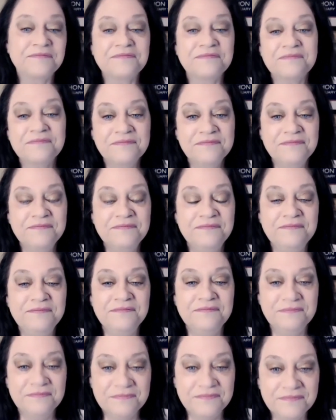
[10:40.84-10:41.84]

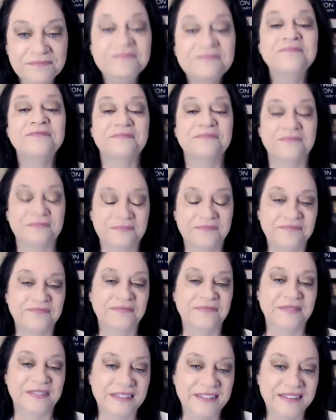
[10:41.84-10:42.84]

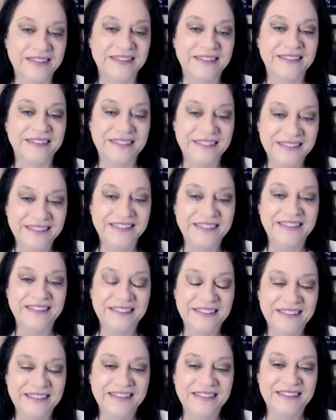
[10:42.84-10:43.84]

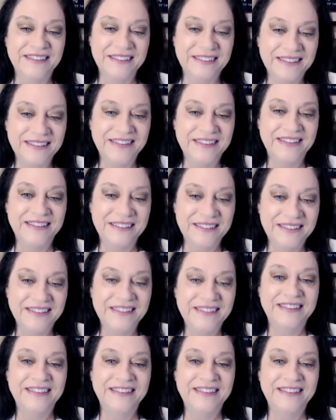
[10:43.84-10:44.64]
This person isn't speaking.